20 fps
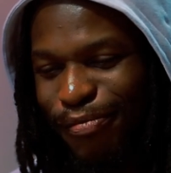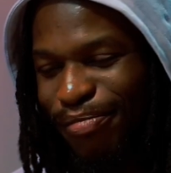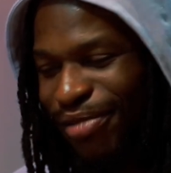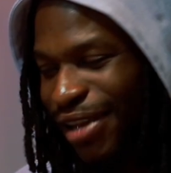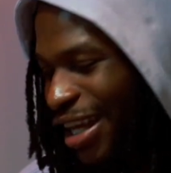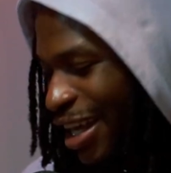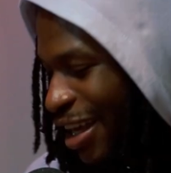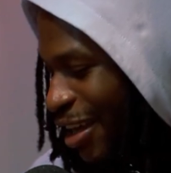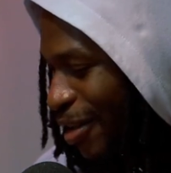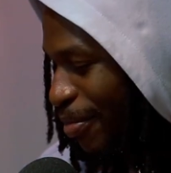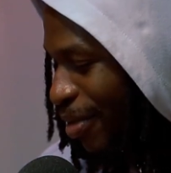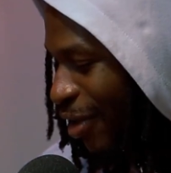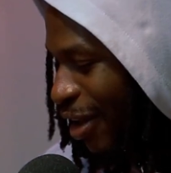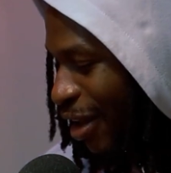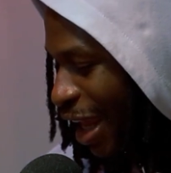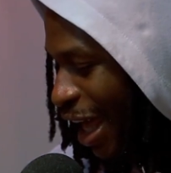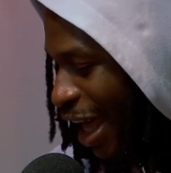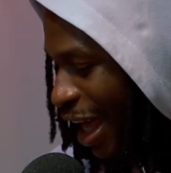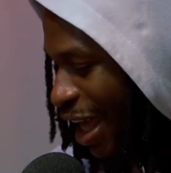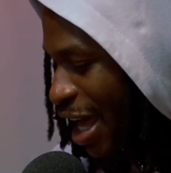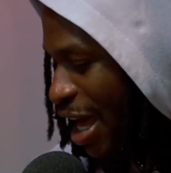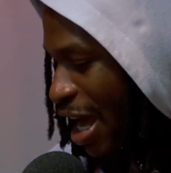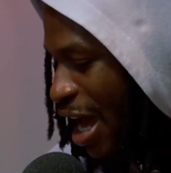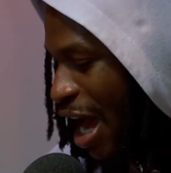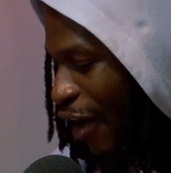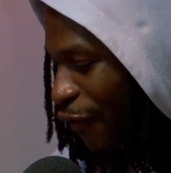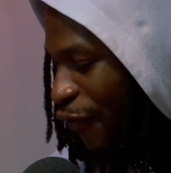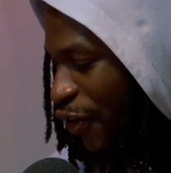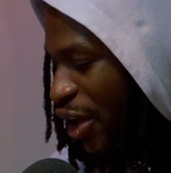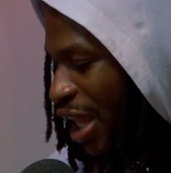I'm playing, but like,
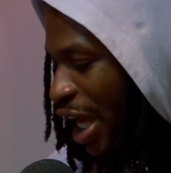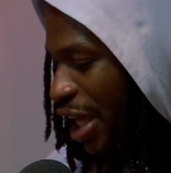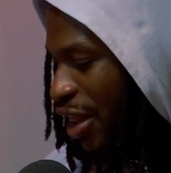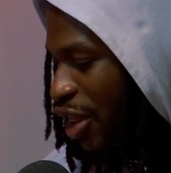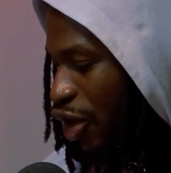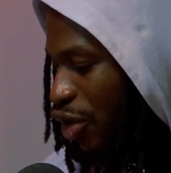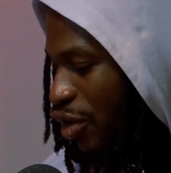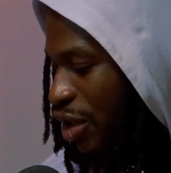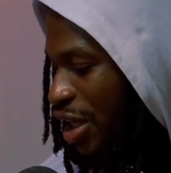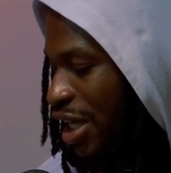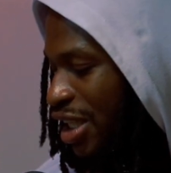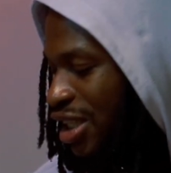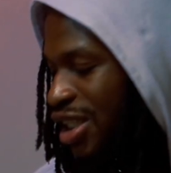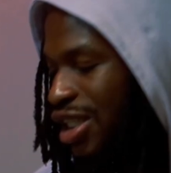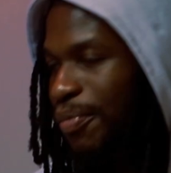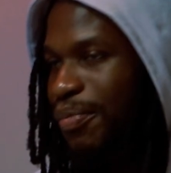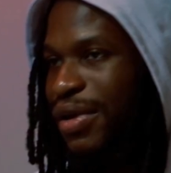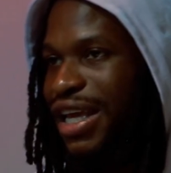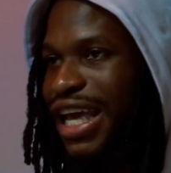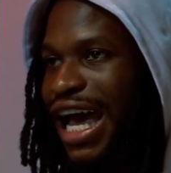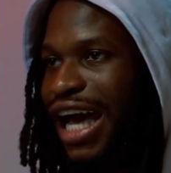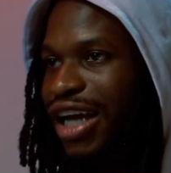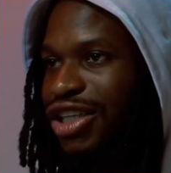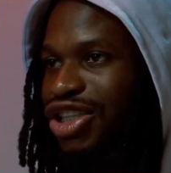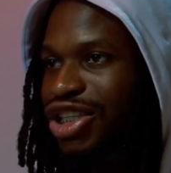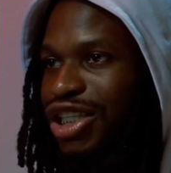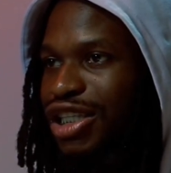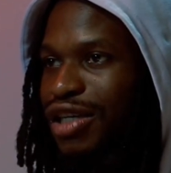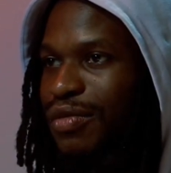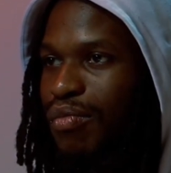I feel like there needs to be
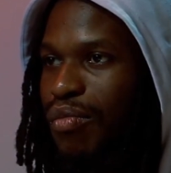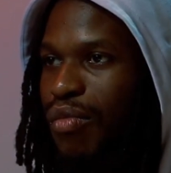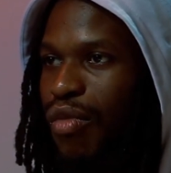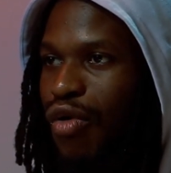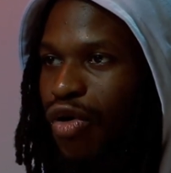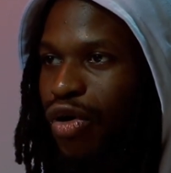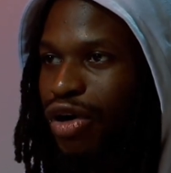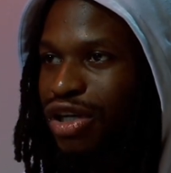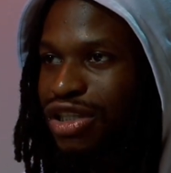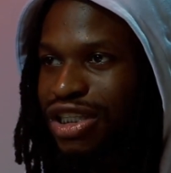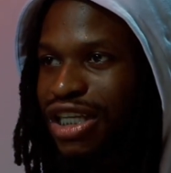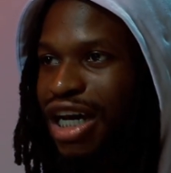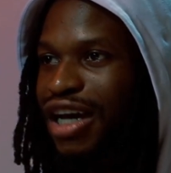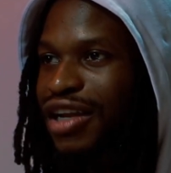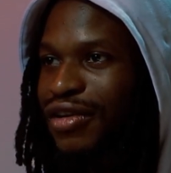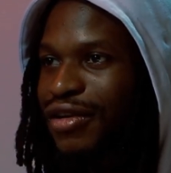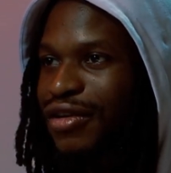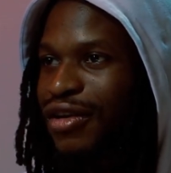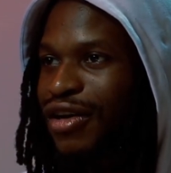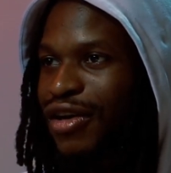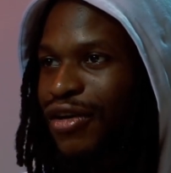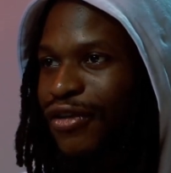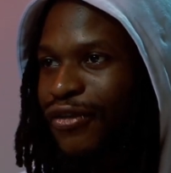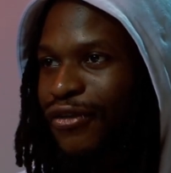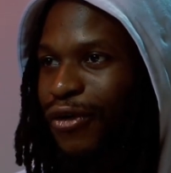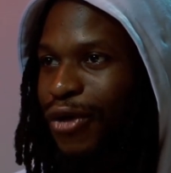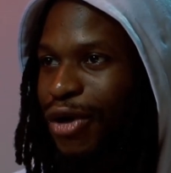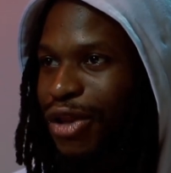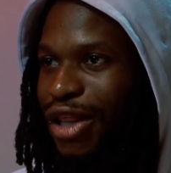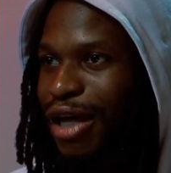actually more done
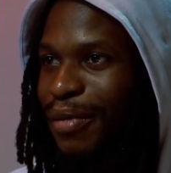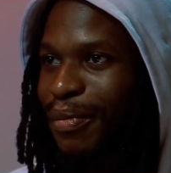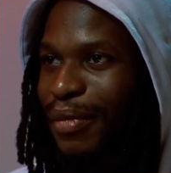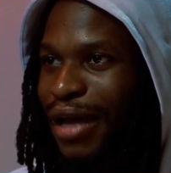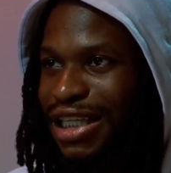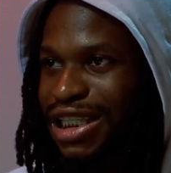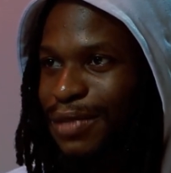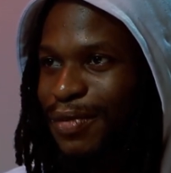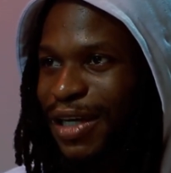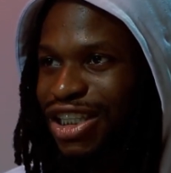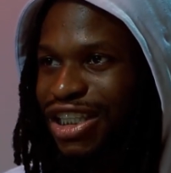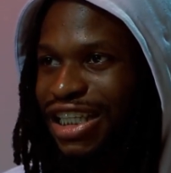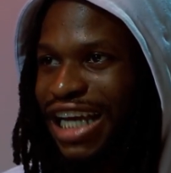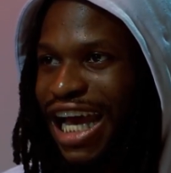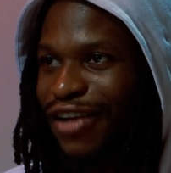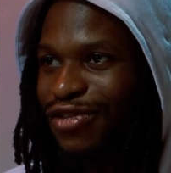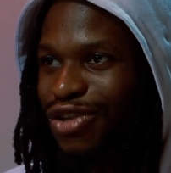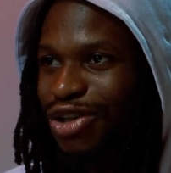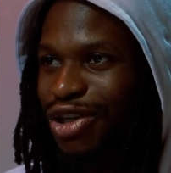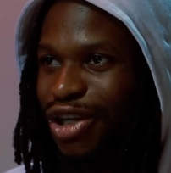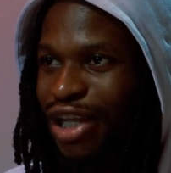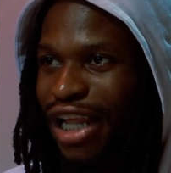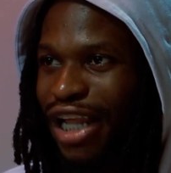for them, especially after